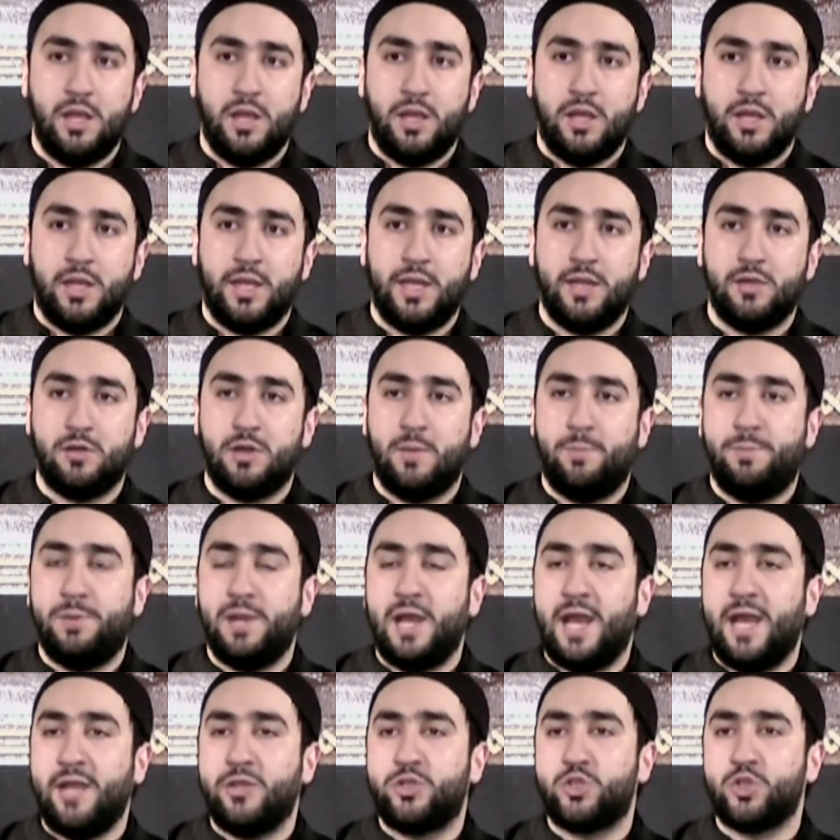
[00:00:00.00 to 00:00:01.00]
He
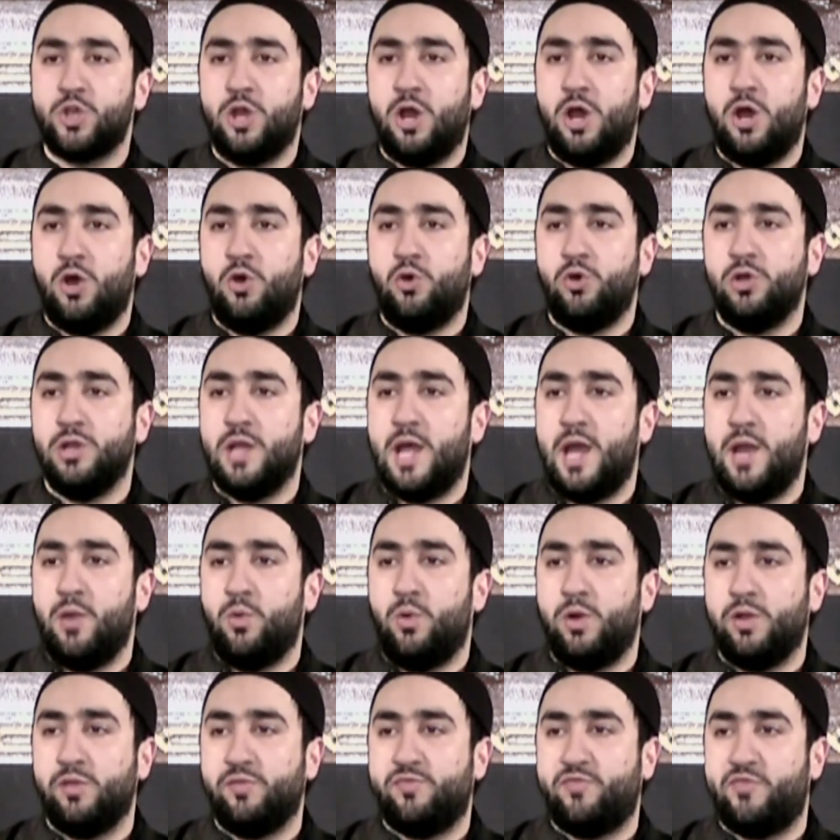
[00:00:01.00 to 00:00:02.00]
replied to her, all I
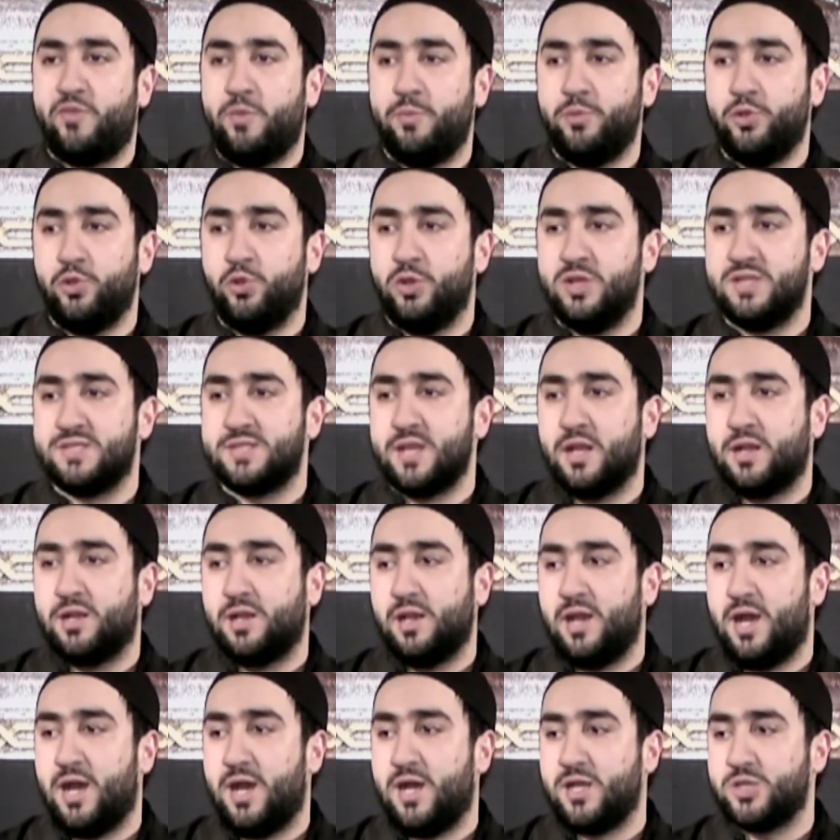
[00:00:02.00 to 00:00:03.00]
want from you is a
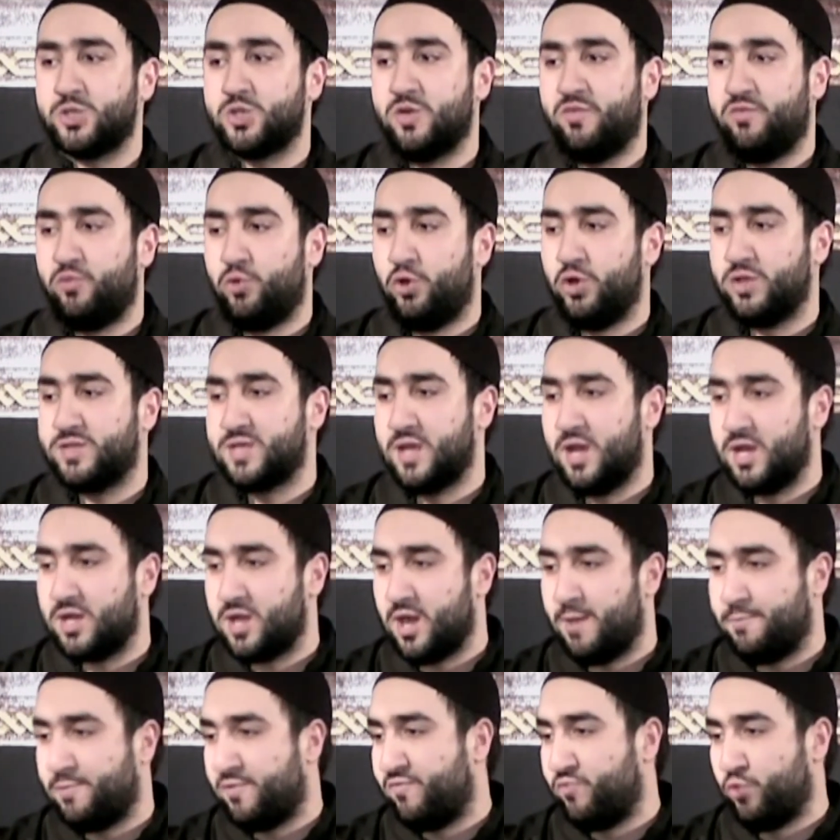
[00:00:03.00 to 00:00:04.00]
glass of water, a
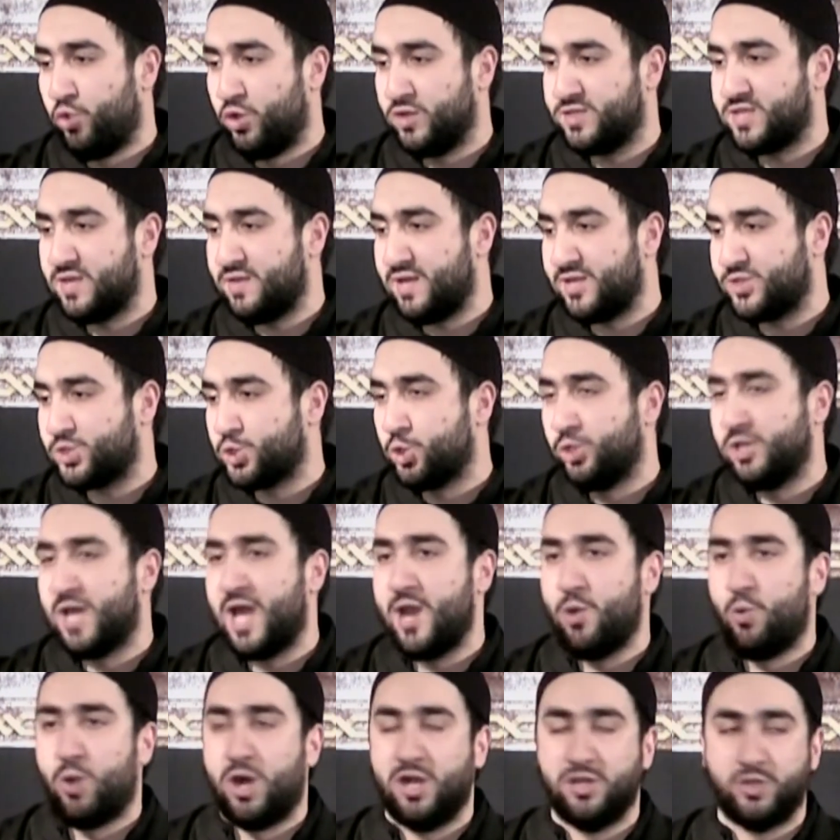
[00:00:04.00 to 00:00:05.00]
cup of water, that's all
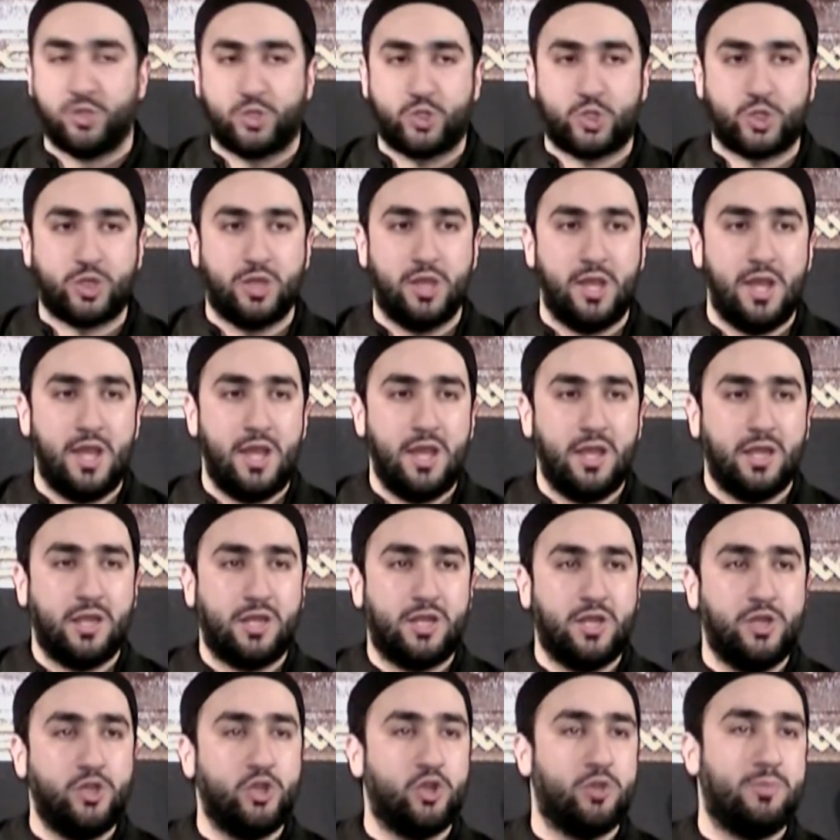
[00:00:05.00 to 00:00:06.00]
I want.
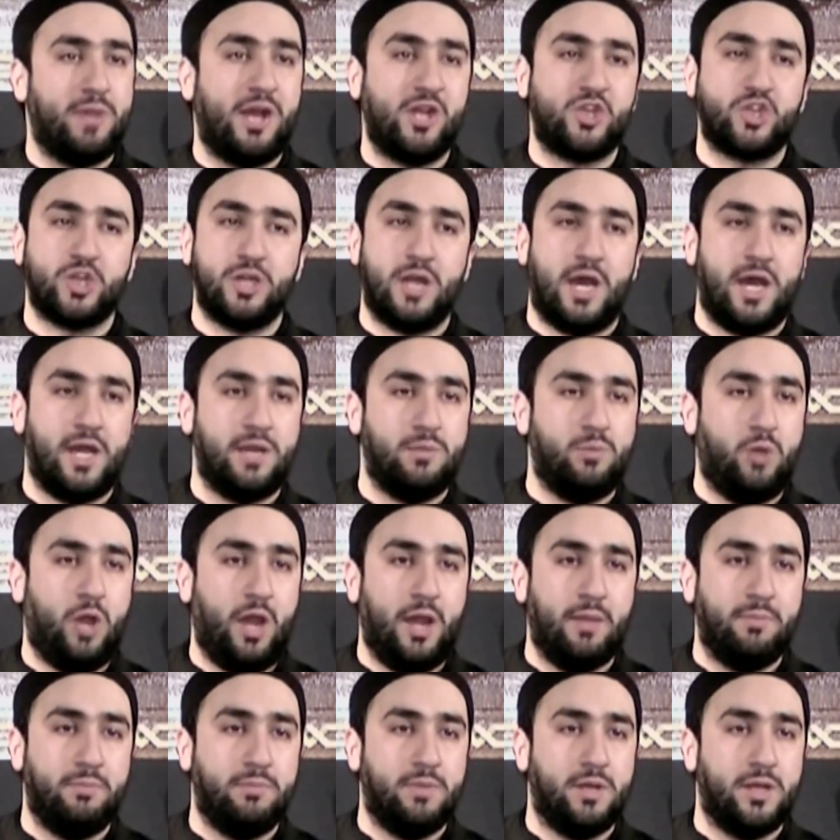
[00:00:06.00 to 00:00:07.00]
Can you imagine Al
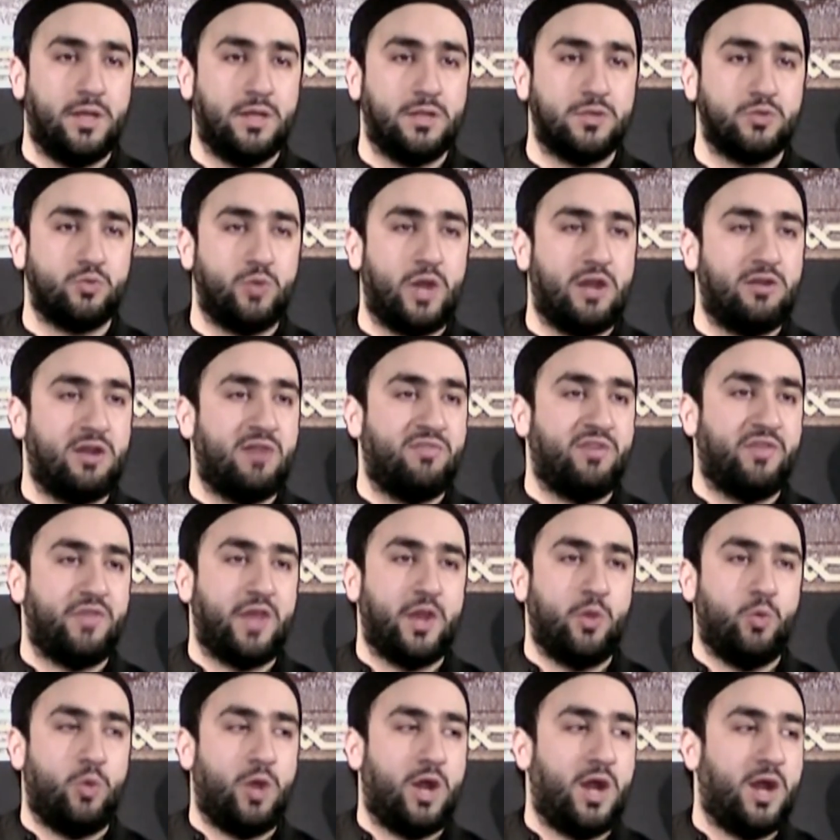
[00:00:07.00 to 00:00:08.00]
Muhammad? Wherever
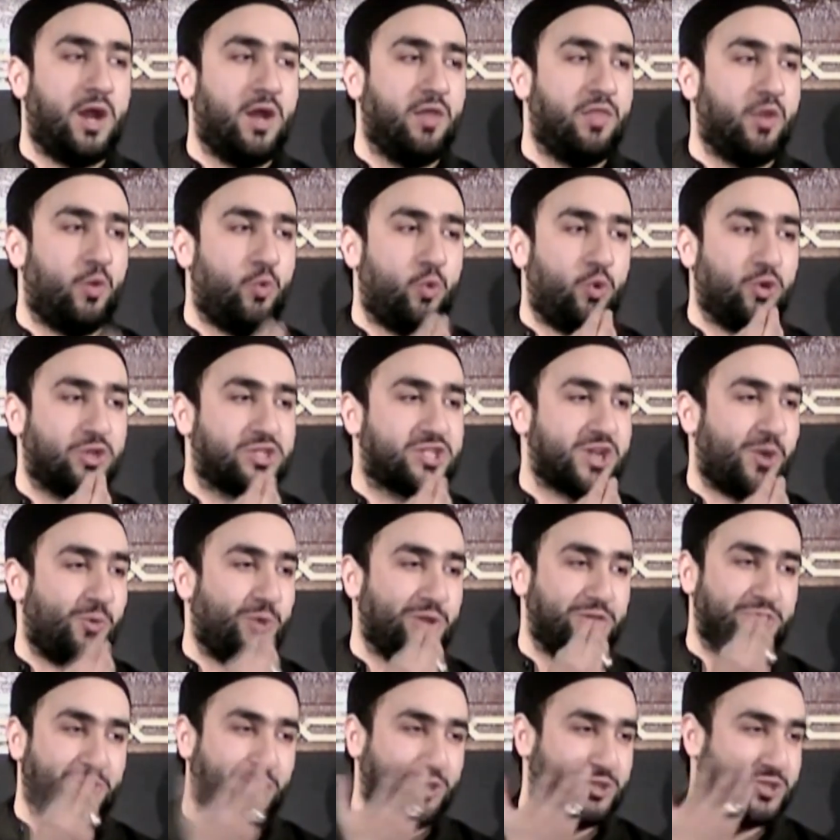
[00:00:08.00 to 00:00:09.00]
they were, the water
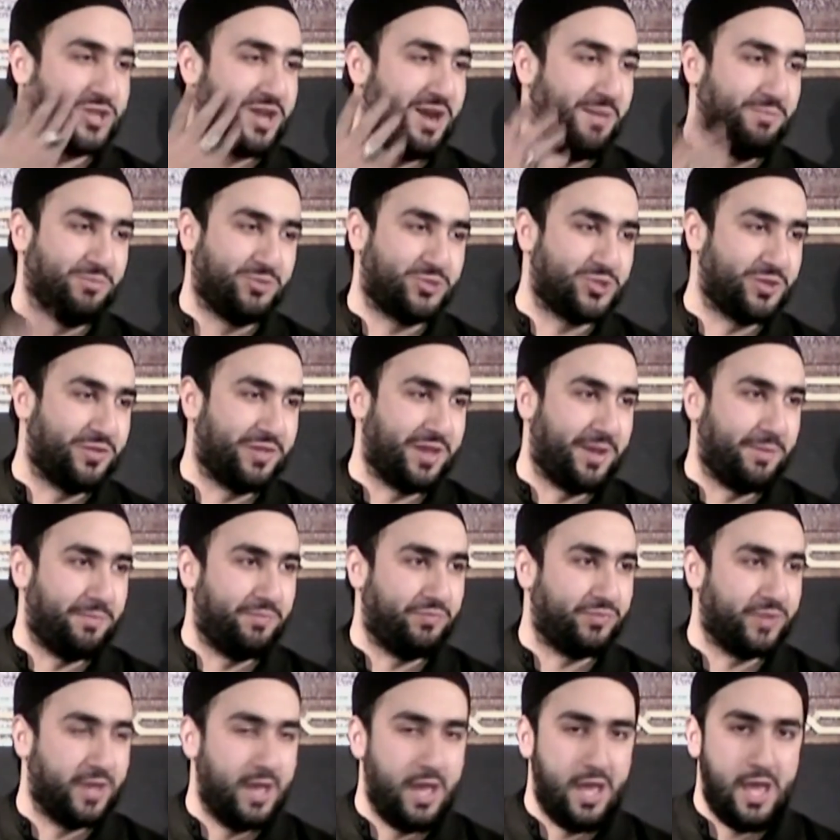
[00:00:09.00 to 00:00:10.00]
would not come to
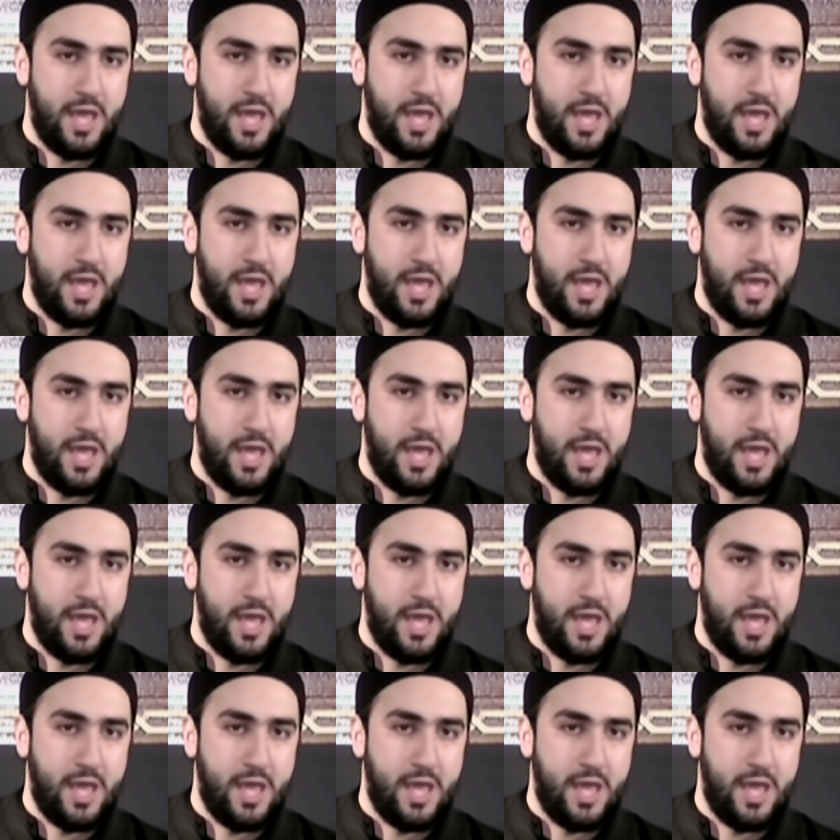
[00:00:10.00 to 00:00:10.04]
them.